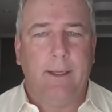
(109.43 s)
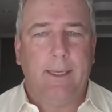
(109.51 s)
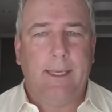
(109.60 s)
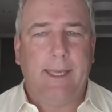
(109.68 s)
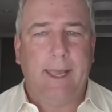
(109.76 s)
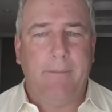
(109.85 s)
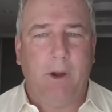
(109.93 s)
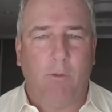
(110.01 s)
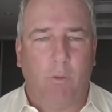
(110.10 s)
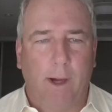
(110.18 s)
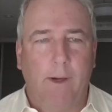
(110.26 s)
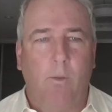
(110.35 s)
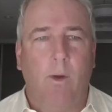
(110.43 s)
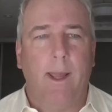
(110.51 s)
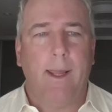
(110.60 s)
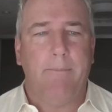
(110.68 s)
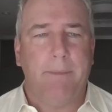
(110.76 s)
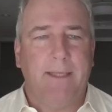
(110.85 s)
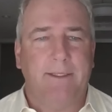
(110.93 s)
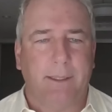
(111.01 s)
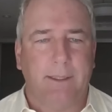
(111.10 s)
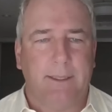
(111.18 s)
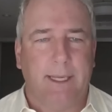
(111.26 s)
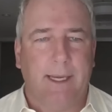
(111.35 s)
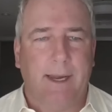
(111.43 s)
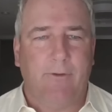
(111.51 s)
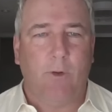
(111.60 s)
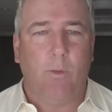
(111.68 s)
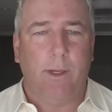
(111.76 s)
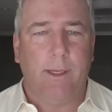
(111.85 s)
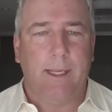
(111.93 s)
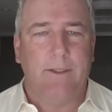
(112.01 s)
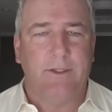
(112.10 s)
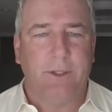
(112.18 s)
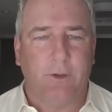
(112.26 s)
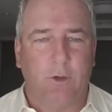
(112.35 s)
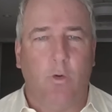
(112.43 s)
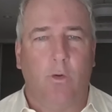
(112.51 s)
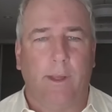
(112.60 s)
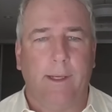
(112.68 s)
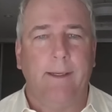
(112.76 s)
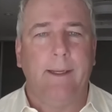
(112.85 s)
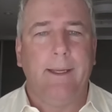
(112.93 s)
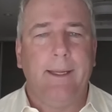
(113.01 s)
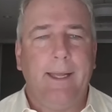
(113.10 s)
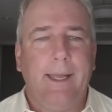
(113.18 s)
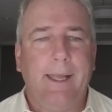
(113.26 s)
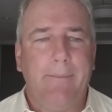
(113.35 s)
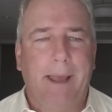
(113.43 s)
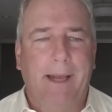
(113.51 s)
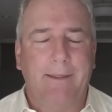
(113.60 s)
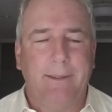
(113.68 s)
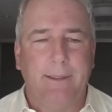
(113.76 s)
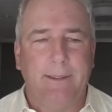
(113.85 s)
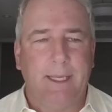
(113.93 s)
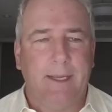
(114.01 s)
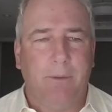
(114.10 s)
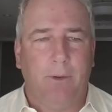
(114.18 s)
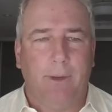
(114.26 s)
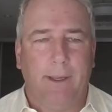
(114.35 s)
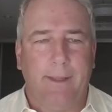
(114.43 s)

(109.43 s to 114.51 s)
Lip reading: He came out right away and basically said everyone needs to cool it and get back to the table.